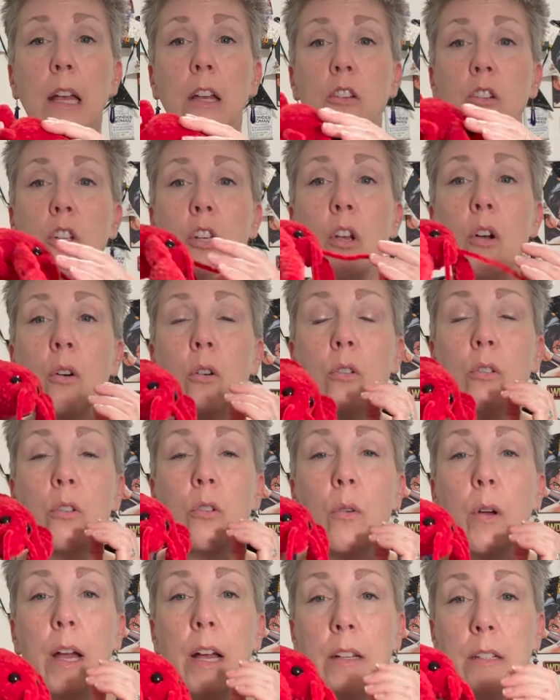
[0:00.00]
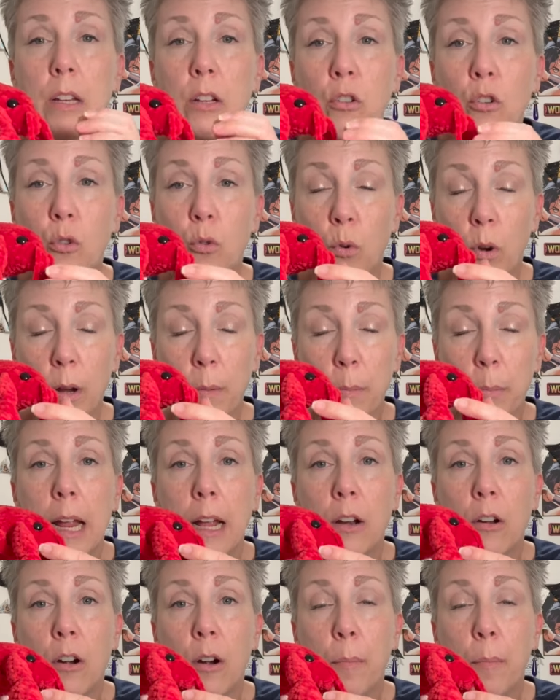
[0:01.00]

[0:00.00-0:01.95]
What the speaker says: She also has a shrimp in her